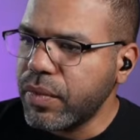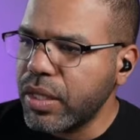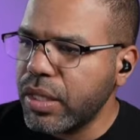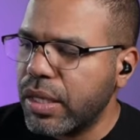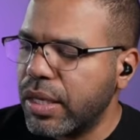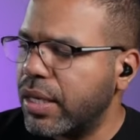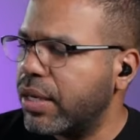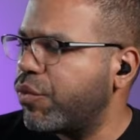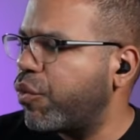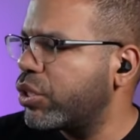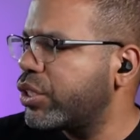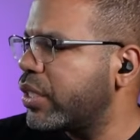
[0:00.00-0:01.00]

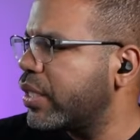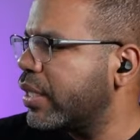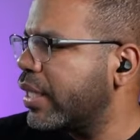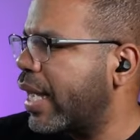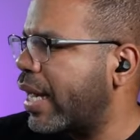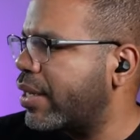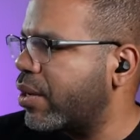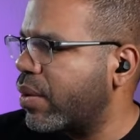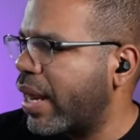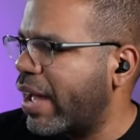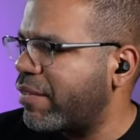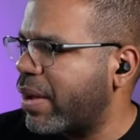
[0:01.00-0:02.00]
Unfortunately, I
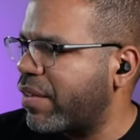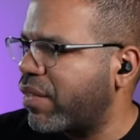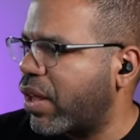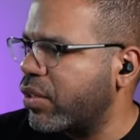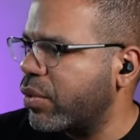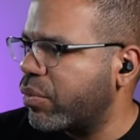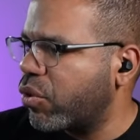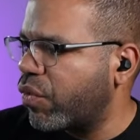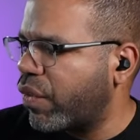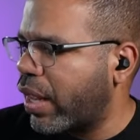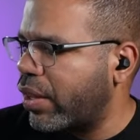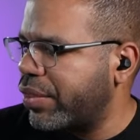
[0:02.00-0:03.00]
don't have my volume
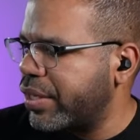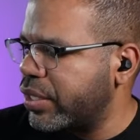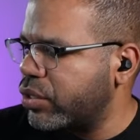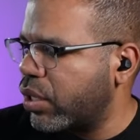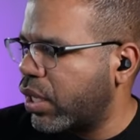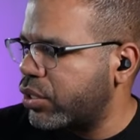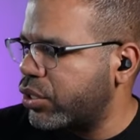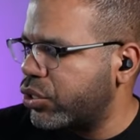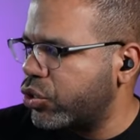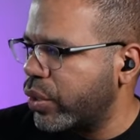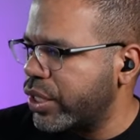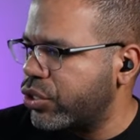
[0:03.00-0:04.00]
profile on this, so I'll
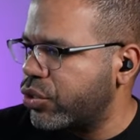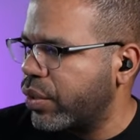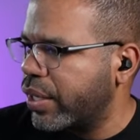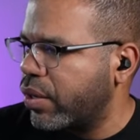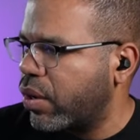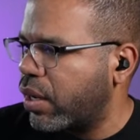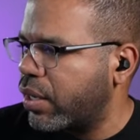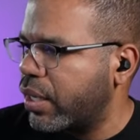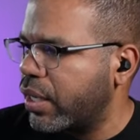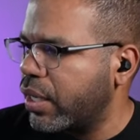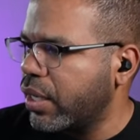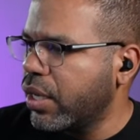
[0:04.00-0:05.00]
switch to it on
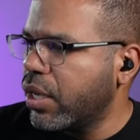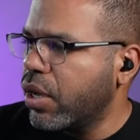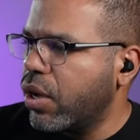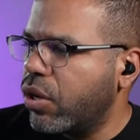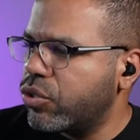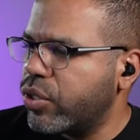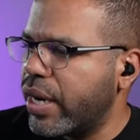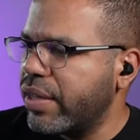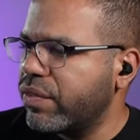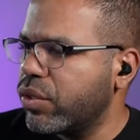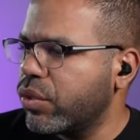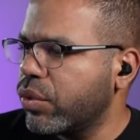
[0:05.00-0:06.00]

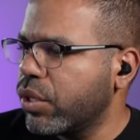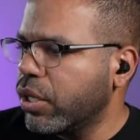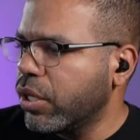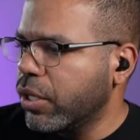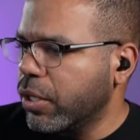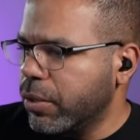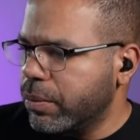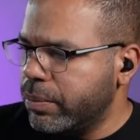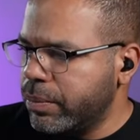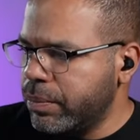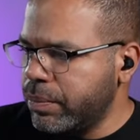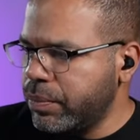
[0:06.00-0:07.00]
TradingView
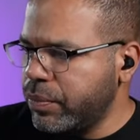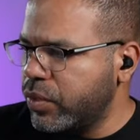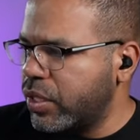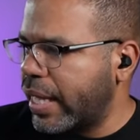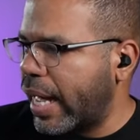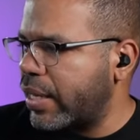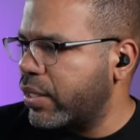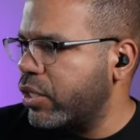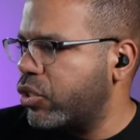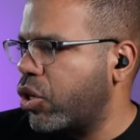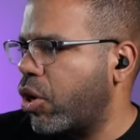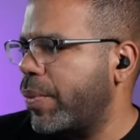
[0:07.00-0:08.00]
to kind of
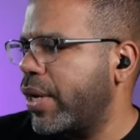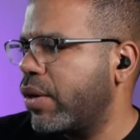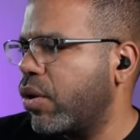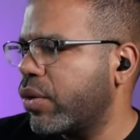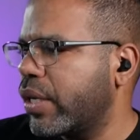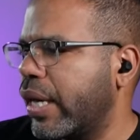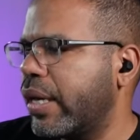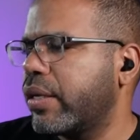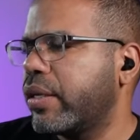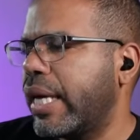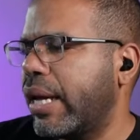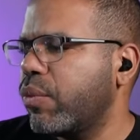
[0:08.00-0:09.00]
determine,
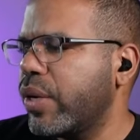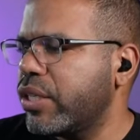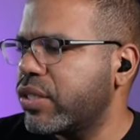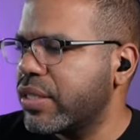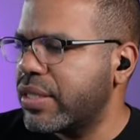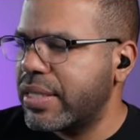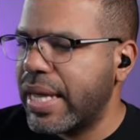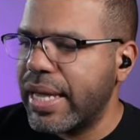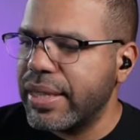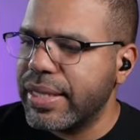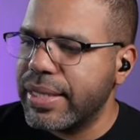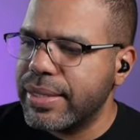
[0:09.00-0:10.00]
okay, can we
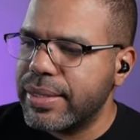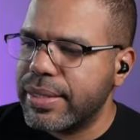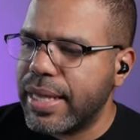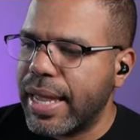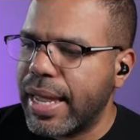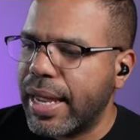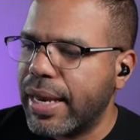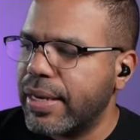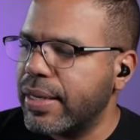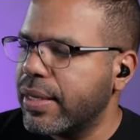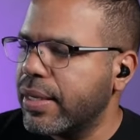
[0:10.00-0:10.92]
sustain this, and